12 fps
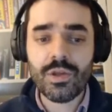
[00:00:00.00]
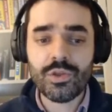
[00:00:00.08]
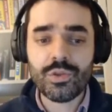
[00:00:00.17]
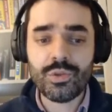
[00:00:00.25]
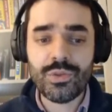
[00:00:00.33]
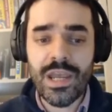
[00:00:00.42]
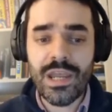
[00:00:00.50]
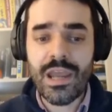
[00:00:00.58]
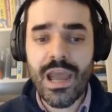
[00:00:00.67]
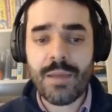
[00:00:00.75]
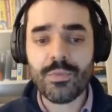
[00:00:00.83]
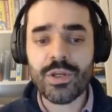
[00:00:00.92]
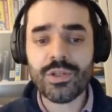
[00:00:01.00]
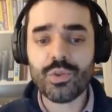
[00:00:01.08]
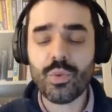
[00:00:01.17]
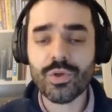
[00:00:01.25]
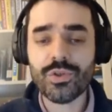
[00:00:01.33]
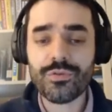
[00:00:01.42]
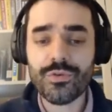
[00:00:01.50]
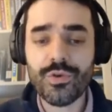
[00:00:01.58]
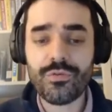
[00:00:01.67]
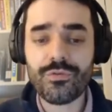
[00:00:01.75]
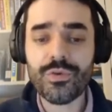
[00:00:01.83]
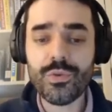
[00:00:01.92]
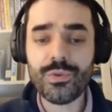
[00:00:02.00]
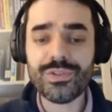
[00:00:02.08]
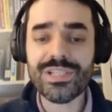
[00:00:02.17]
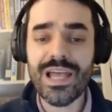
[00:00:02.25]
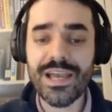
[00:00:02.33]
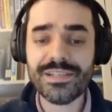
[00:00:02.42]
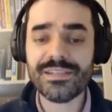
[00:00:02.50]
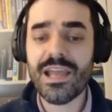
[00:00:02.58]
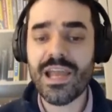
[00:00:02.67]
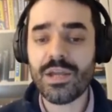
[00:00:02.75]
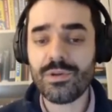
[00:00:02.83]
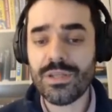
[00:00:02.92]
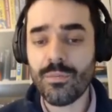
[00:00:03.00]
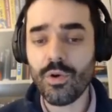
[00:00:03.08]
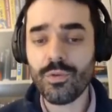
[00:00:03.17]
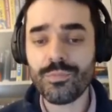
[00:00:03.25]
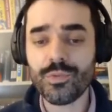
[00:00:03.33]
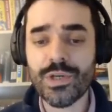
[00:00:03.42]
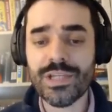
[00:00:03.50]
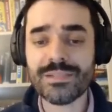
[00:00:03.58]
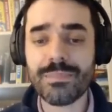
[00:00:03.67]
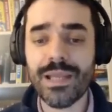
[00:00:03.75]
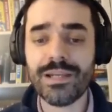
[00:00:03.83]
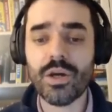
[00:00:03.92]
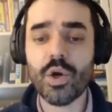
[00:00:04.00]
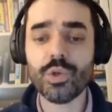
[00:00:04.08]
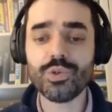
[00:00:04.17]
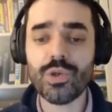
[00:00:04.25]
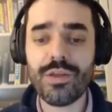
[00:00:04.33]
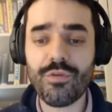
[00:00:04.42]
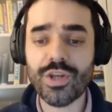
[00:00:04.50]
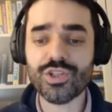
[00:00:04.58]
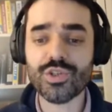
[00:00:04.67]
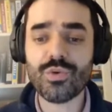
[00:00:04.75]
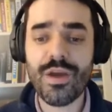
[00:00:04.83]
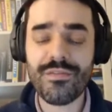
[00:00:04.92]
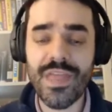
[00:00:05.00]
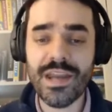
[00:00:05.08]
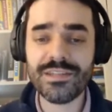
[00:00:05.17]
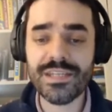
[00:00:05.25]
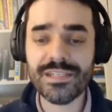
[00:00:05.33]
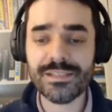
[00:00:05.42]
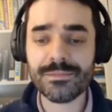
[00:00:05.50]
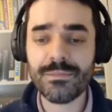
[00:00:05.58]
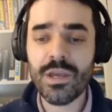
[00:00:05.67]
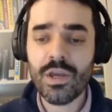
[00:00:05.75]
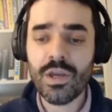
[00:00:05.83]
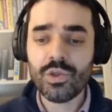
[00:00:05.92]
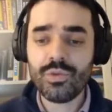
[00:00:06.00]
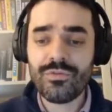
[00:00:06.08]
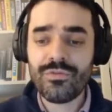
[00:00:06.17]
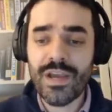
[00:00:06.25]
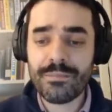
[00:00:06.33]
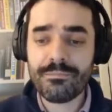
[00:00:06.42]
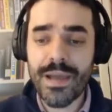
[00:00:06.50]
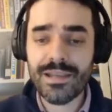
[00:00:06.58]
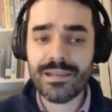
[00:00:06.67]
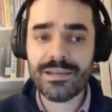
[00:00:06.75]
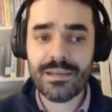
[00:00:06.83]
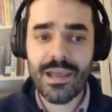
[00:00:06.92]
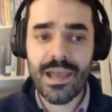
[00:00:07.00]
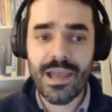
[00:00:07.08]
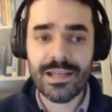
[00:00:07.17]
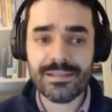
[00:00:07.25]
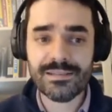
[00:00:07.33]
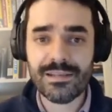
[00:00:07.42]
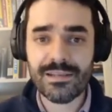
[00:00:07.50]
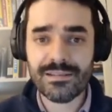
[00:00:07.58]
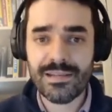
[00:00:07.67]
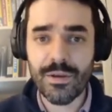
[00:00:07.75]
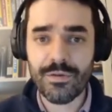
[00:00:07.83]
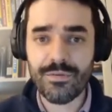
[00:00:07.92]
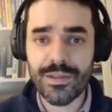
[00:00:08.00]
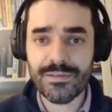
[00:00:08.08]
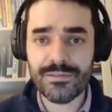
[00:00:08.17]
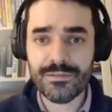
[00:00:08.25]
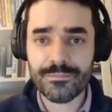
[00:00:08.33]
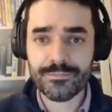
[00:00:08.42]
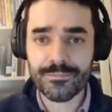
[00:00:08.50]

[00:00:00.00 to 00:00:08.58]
Today, I'm going to walk you through a few slides and a demo to explain how to leverage graph analytics to fight back against cyber threats.